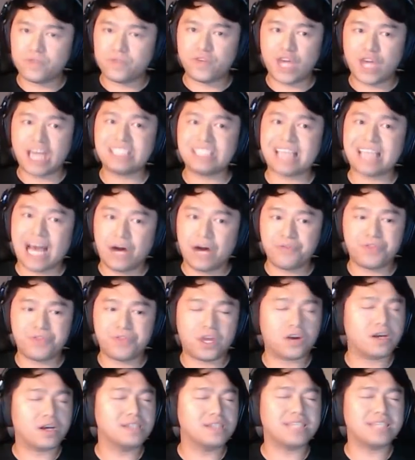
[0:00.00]
of you guys out
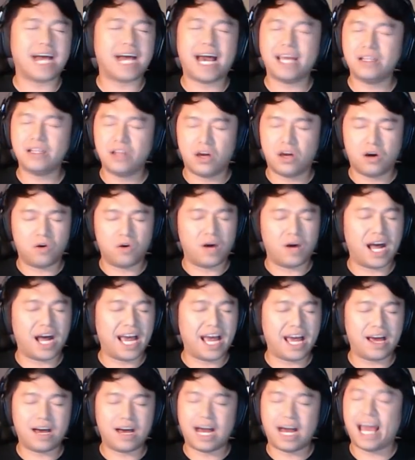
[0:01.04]
there, because I know I,
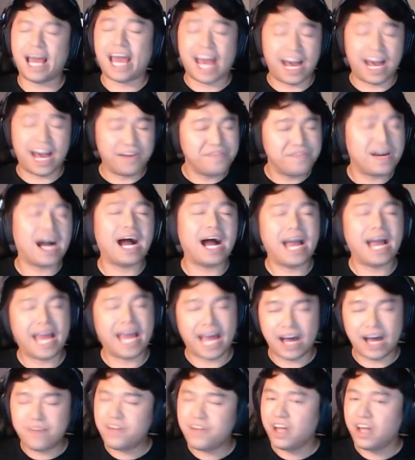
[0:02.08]
I have I
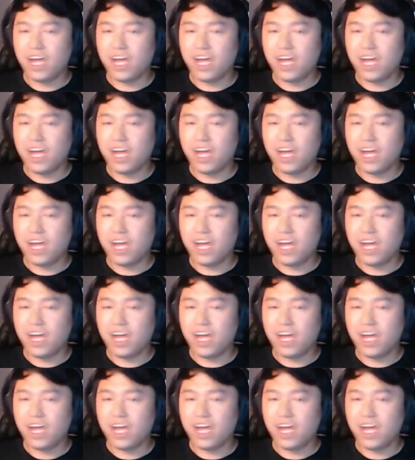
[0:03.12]
have